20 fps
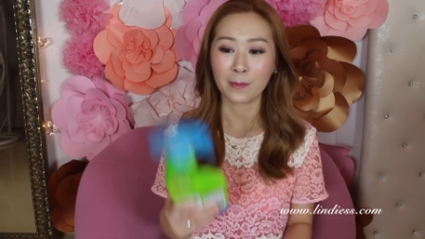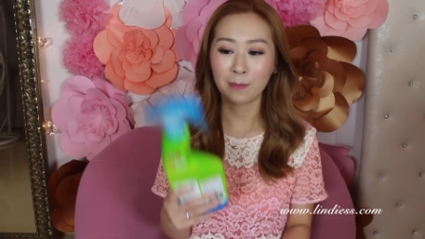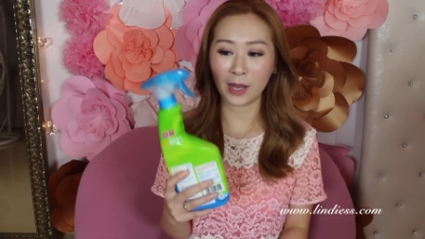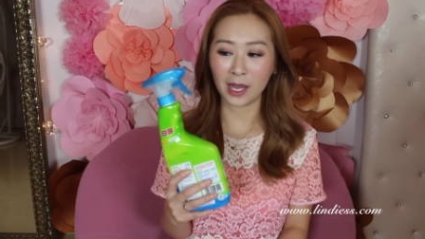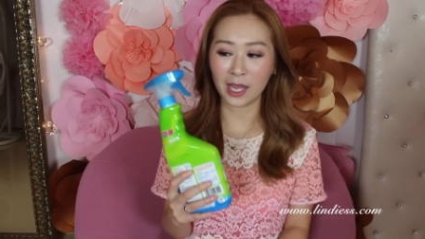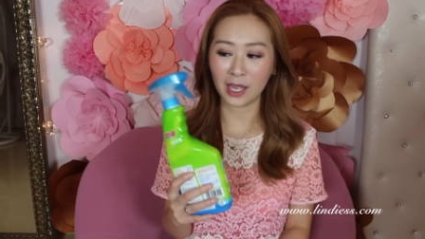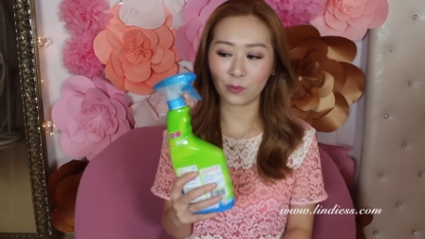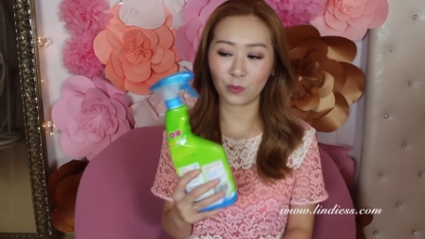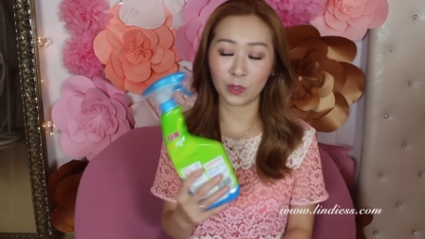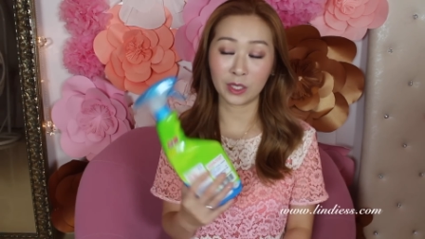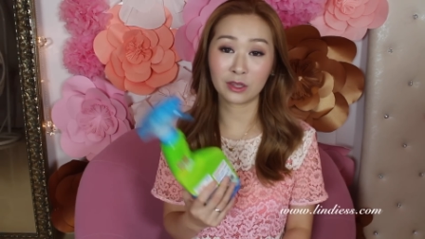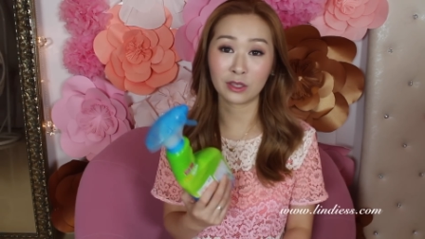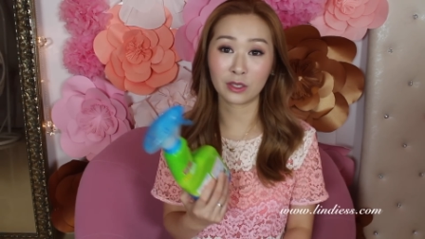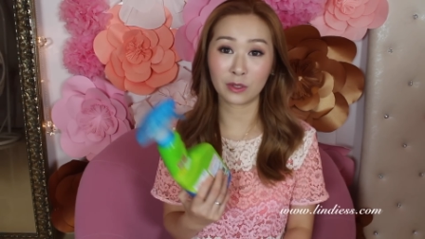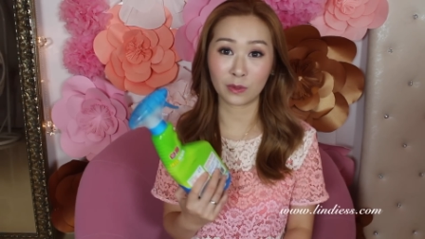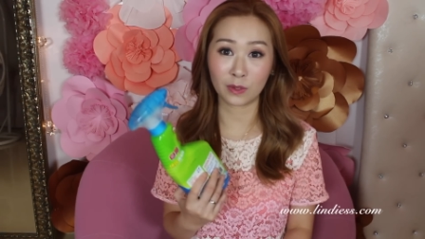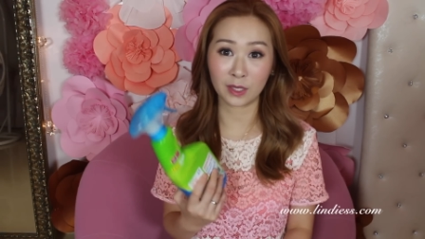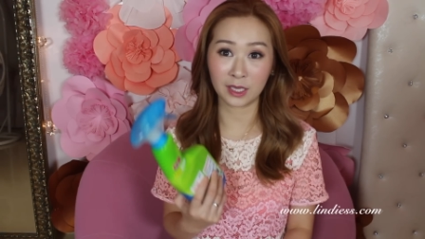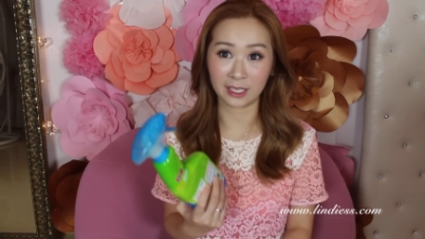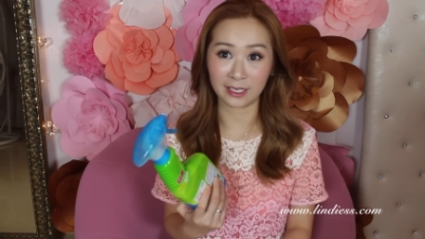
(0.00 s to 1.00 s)
by
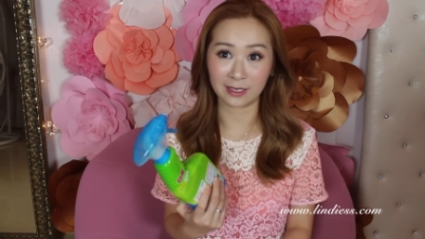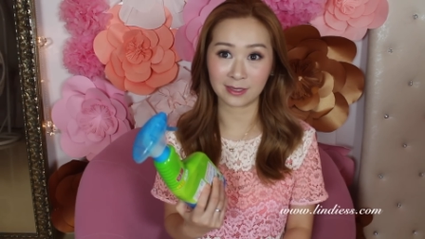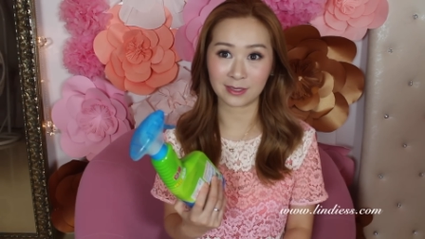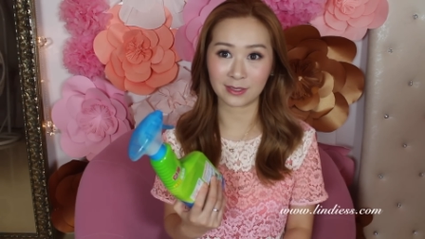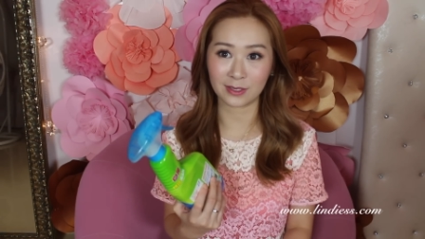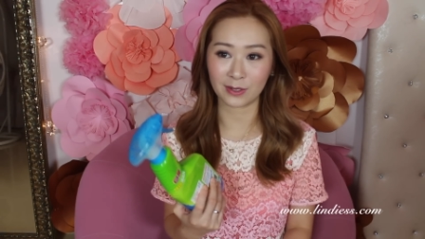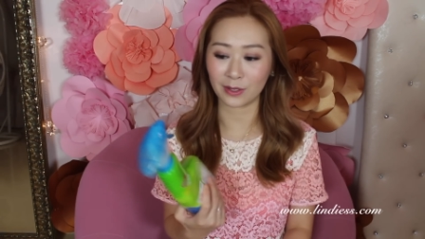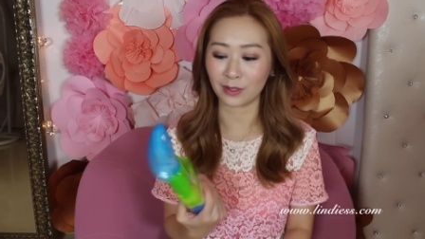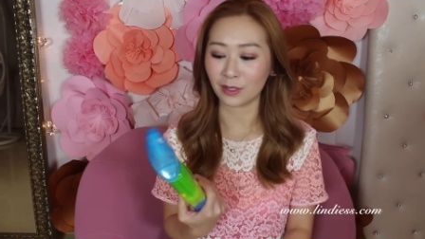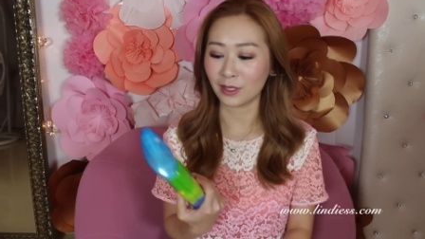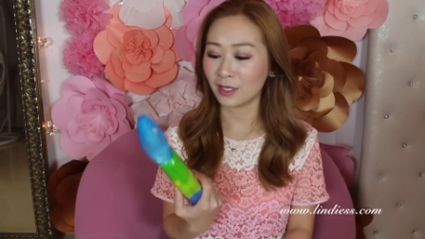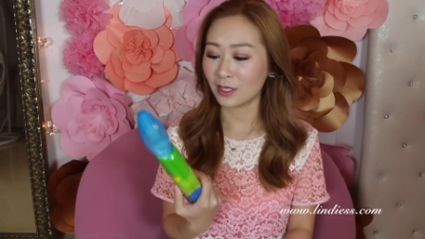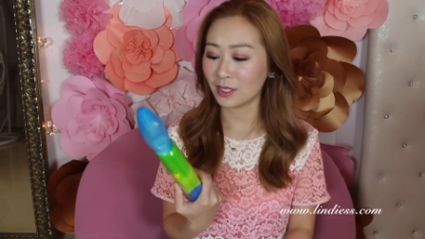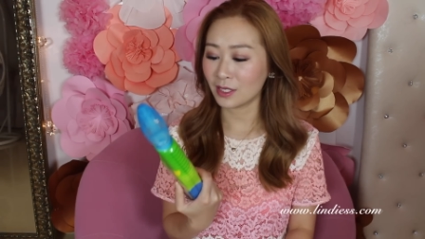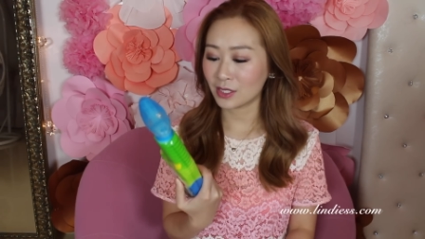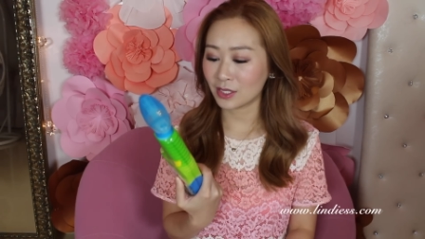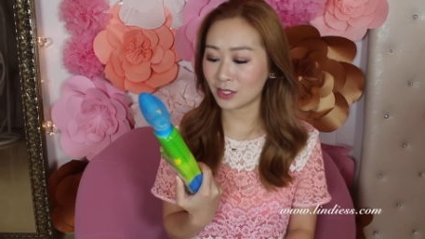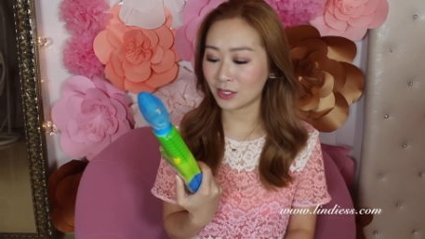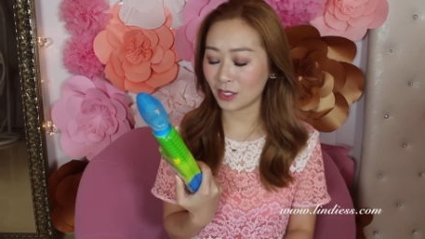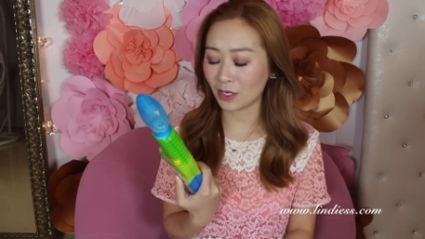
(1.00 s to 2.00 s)
window cleanser
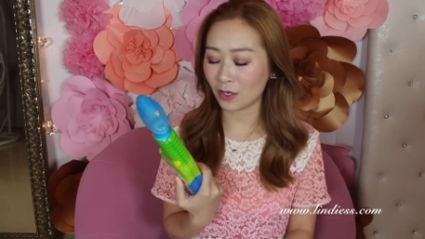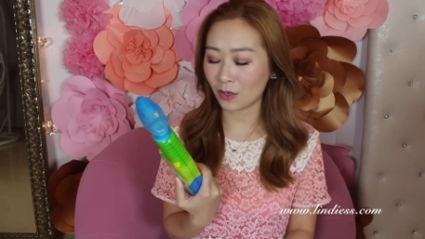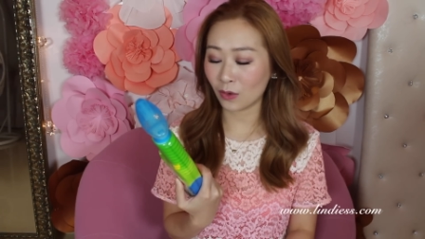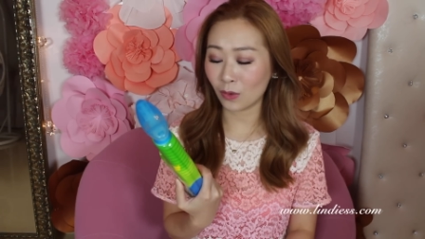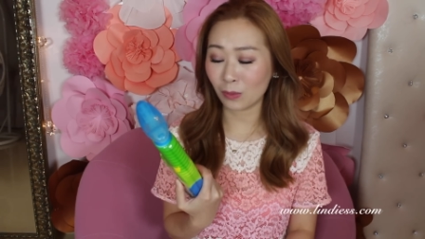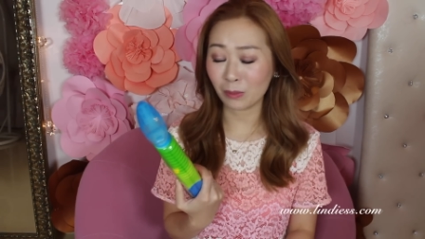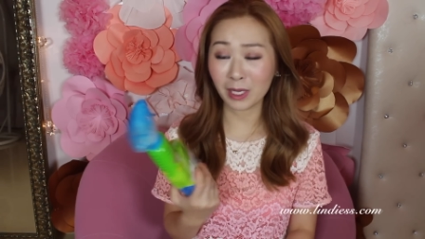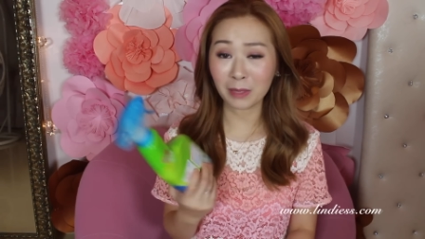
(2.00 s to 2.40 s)
so